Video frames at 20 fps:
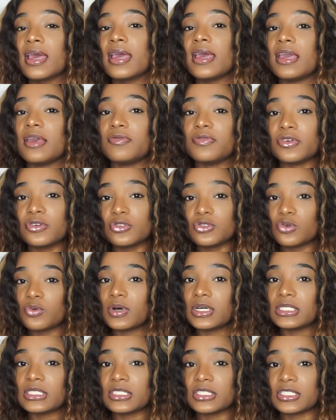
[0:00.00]
If you do
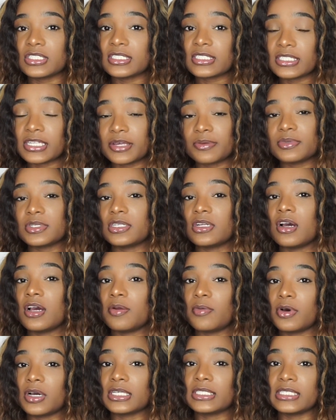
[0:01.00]
want to just skip to the
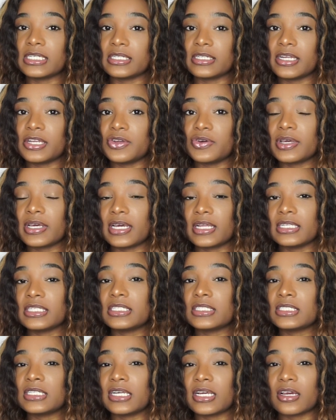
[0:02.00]
unboxing, then you can
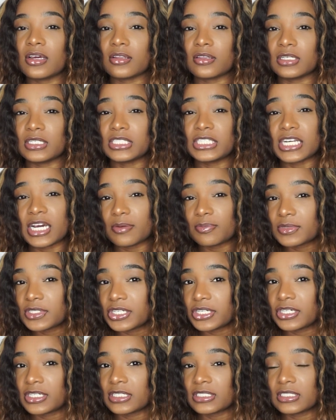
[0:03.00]
check the
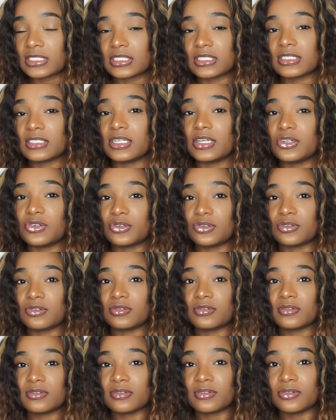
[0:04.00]
chapters, you
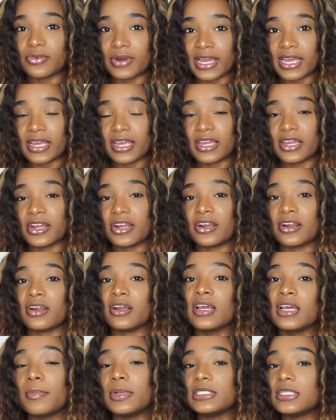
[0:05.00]
know, right here.
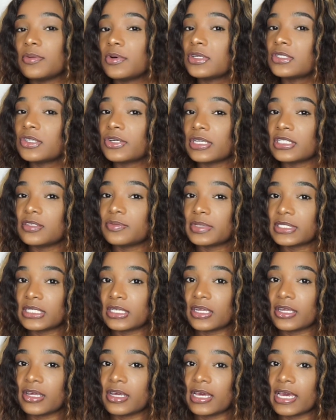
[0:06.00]
But I'm also going to be
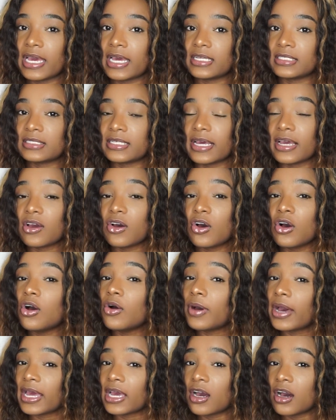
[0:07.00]
telling you guys like how
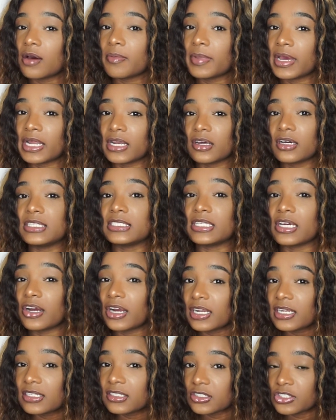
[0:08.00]
I got mine, because they
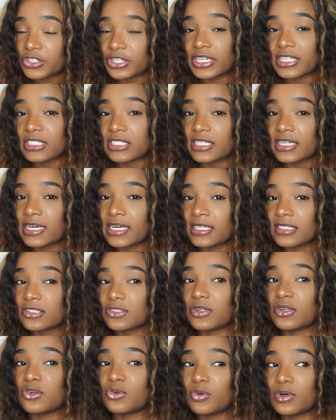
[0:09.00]
are a little tricky to get,
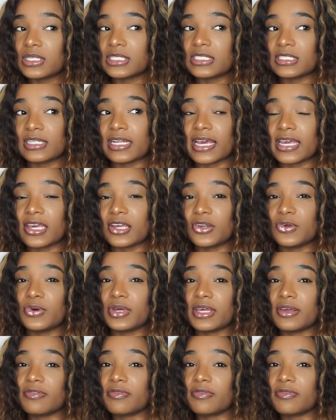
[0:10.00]
so I do want to like, you know, give